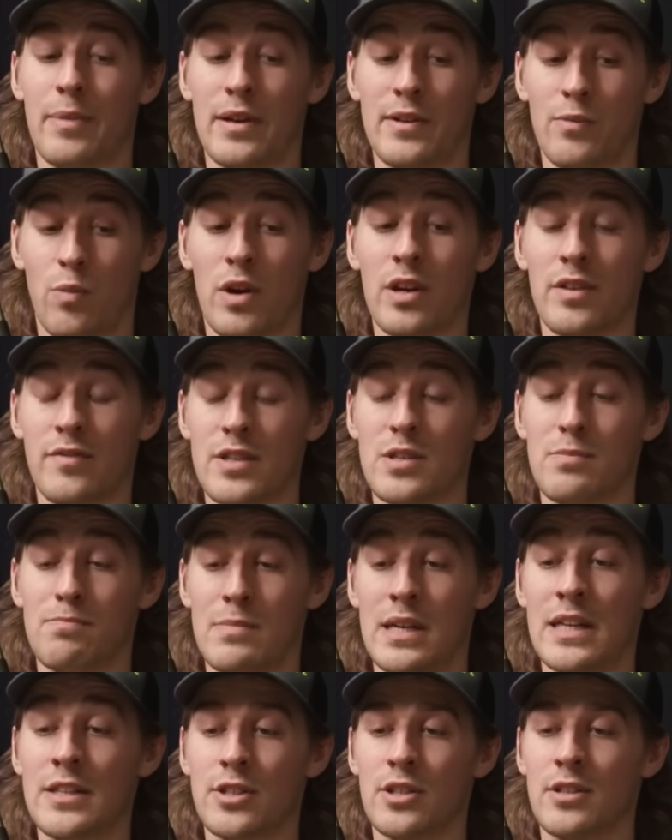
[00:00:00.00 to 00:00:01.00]
but one of its
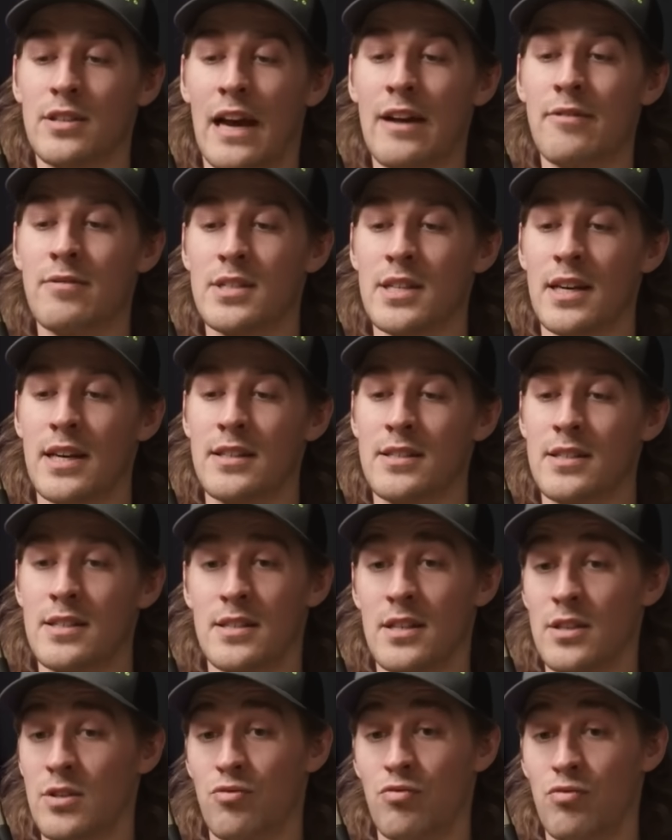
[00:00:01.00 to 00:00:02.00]
major downsides
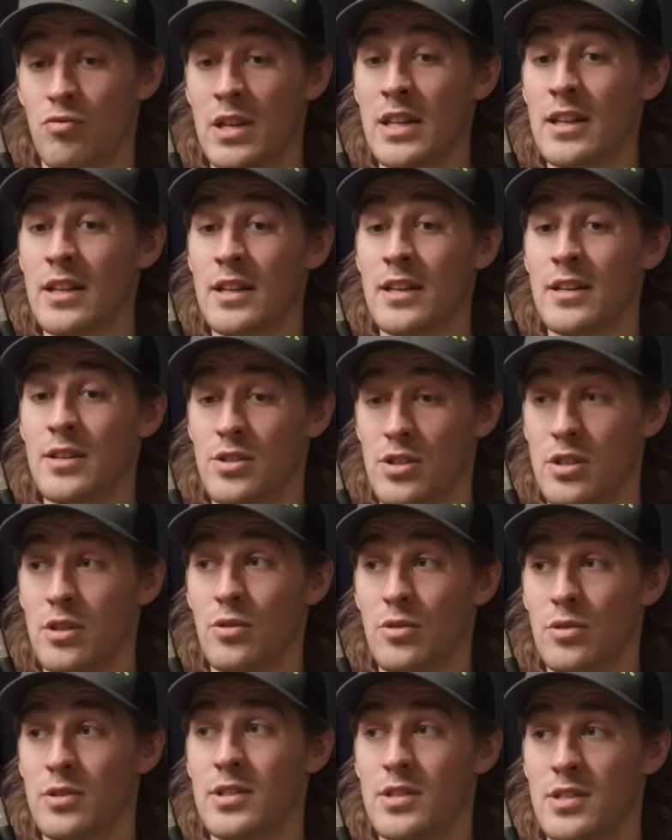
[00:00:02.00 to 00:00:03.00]
is it's really
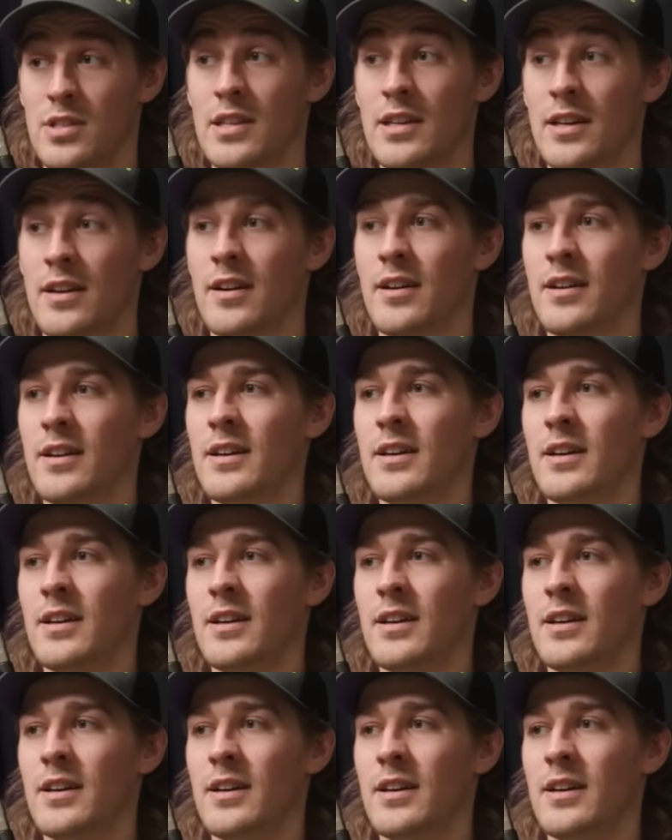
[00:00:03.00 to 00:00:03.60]
slow to steer.